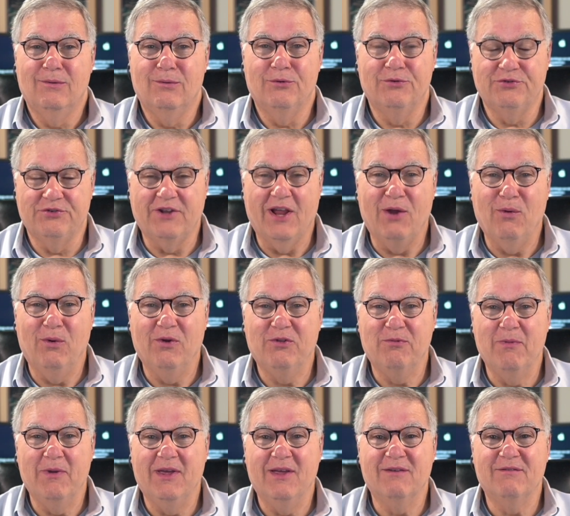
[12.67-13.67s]
Well, stay
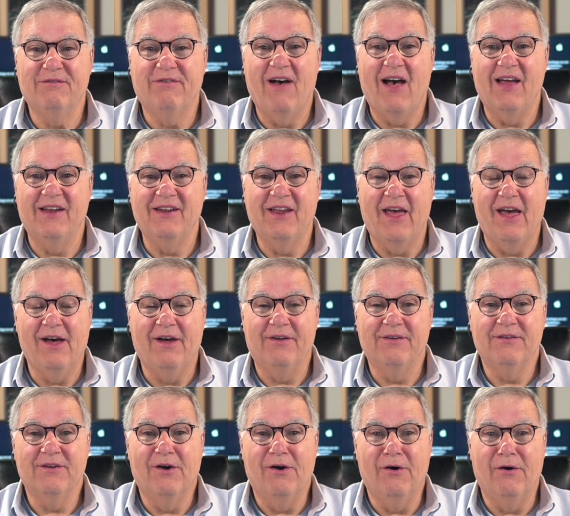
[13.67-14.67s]
with me and find
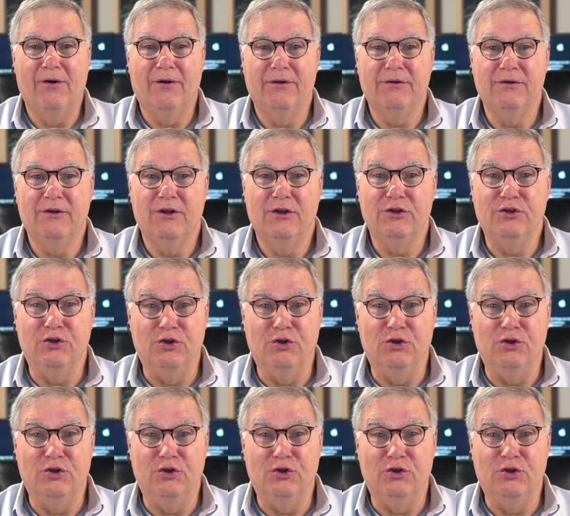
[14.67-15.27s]
out on